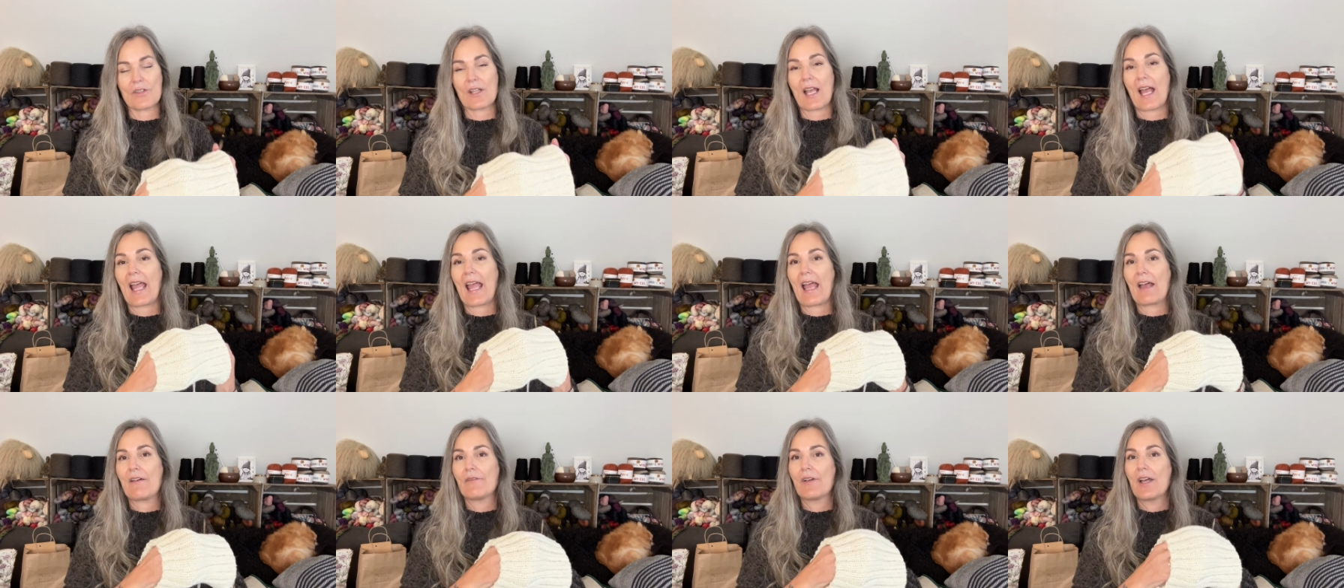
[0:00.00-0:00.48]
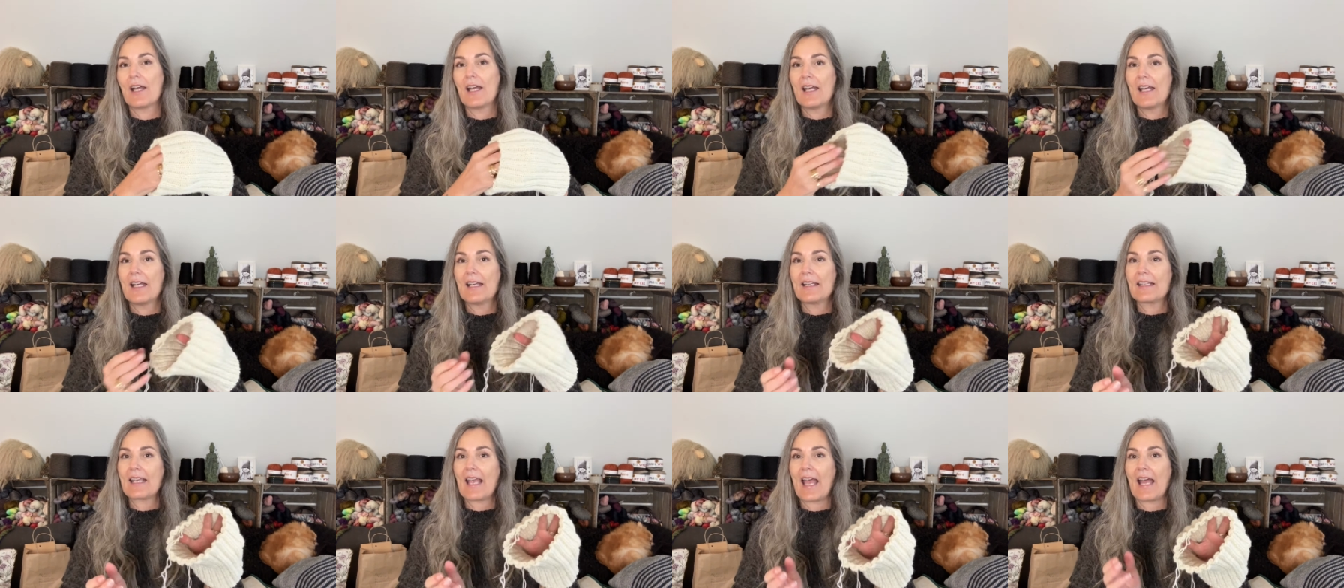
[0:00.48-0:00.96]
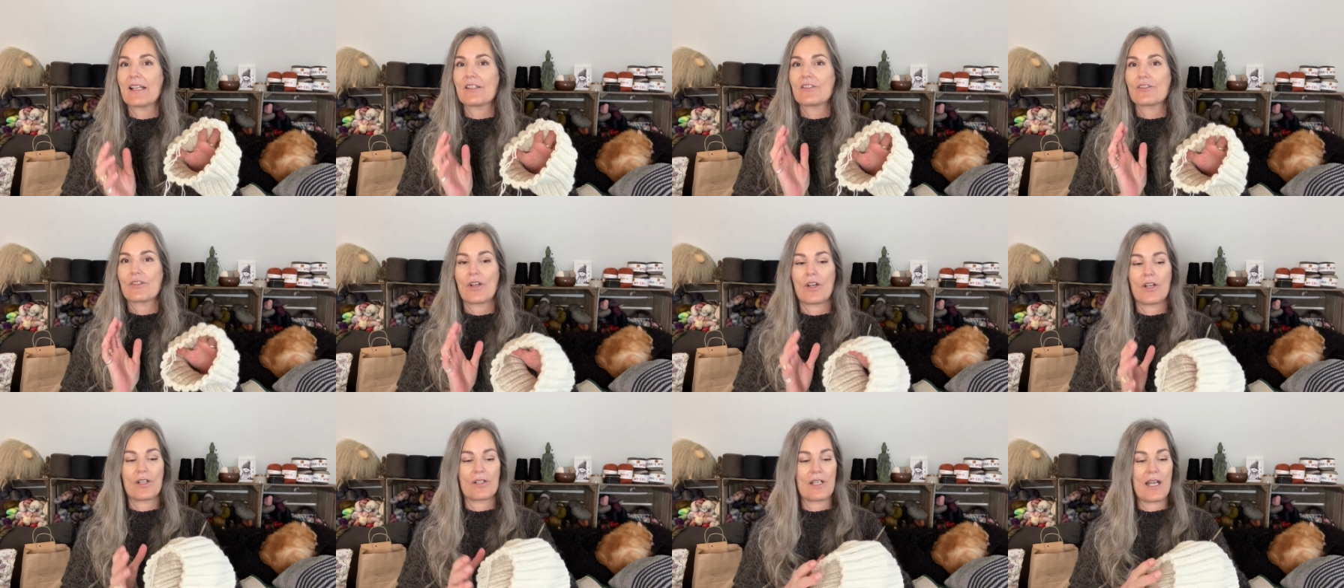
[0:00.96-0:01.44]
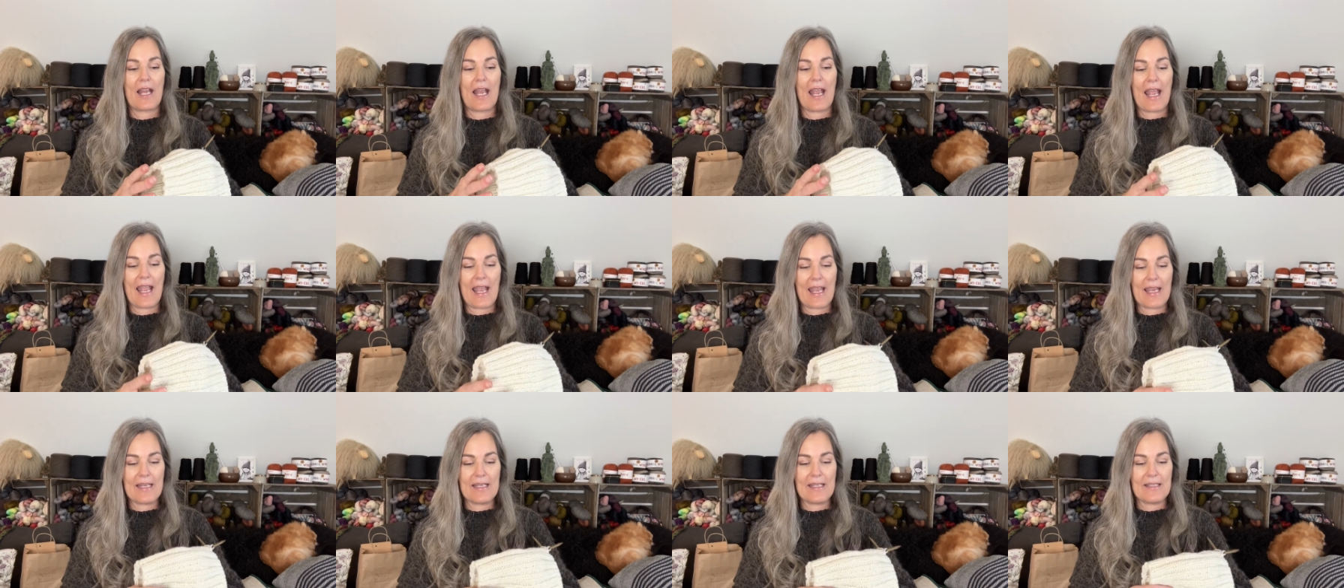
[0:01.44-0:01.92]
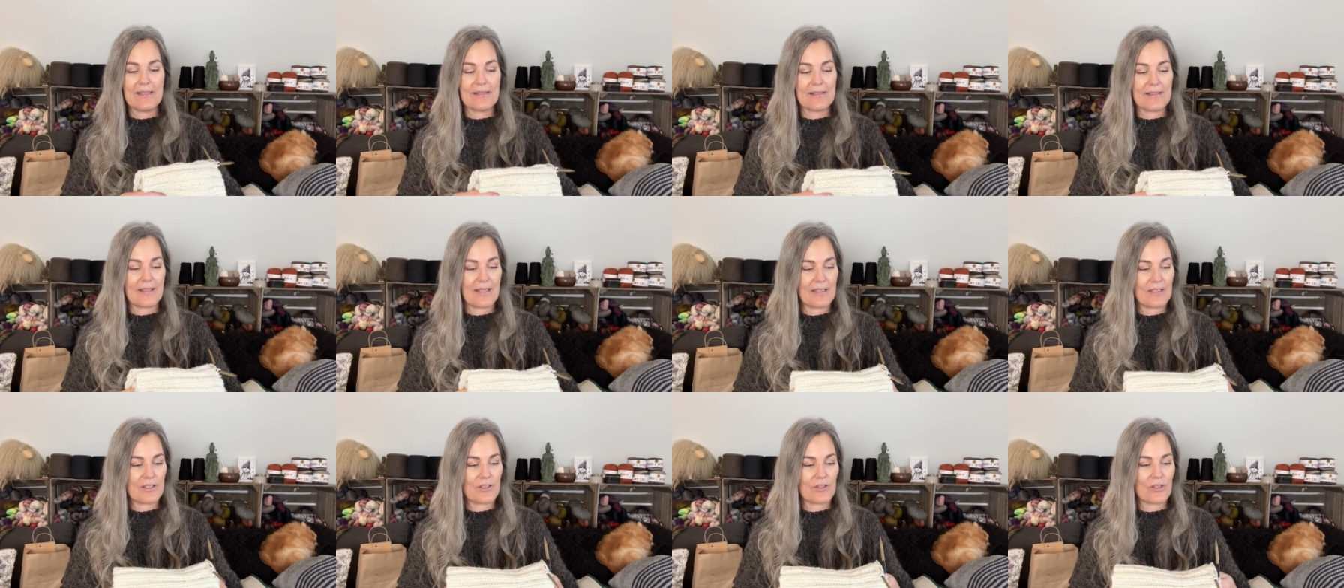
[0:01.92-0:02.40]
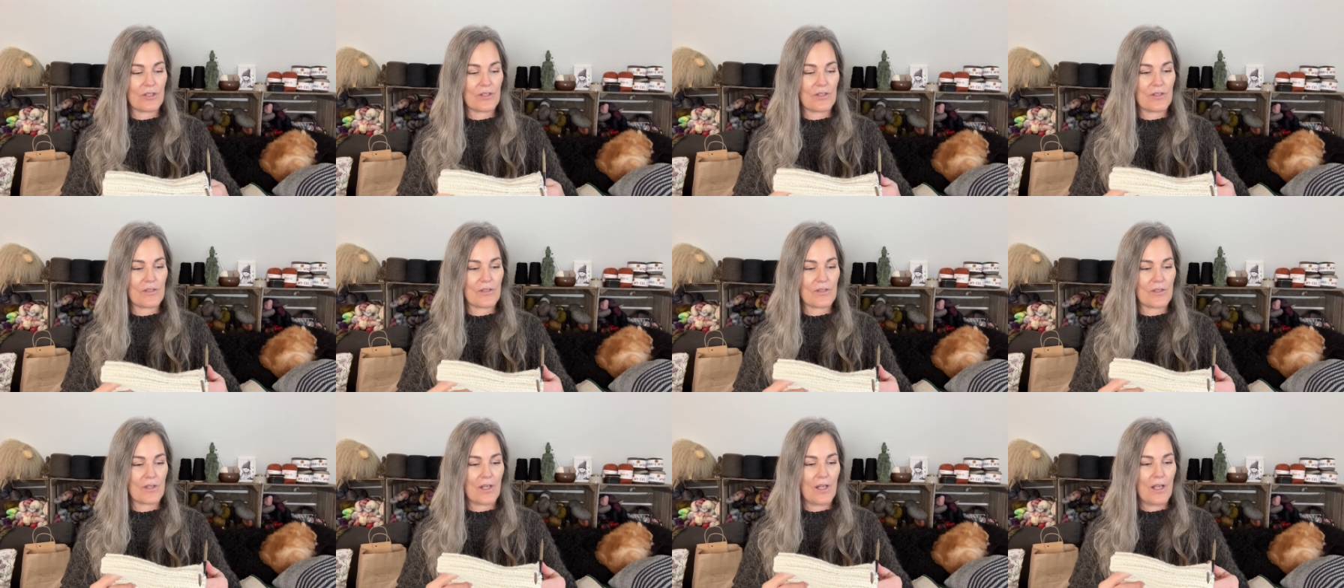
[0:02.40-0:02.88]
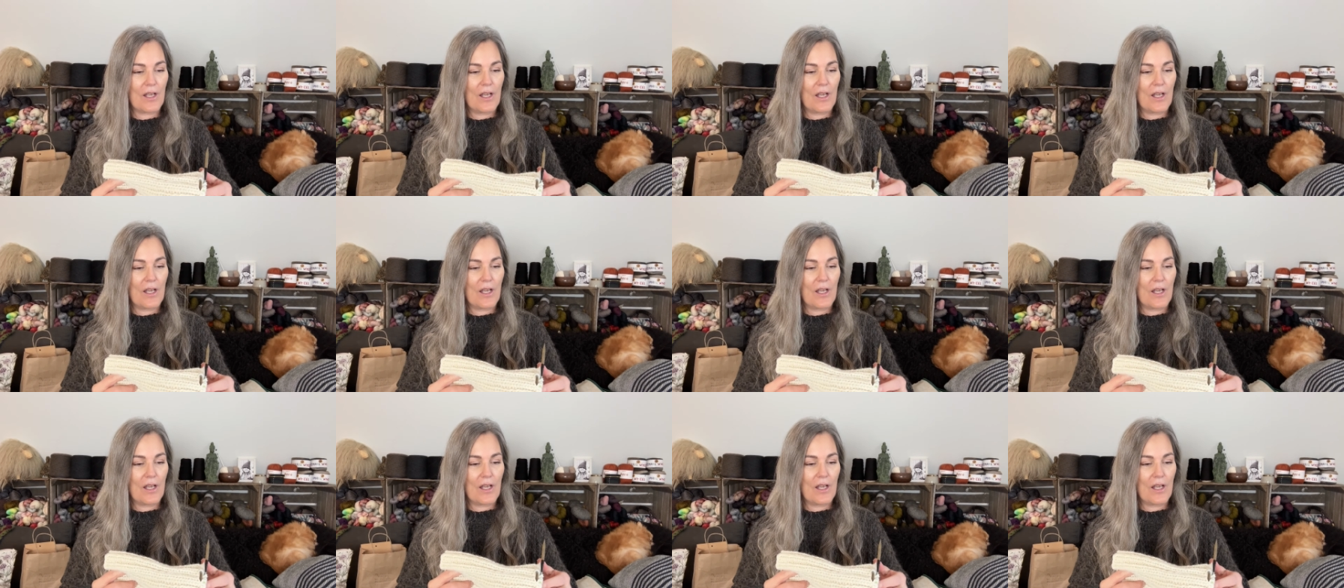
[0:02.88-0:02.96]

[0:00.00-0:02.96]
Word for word: I have cast on 80 stitches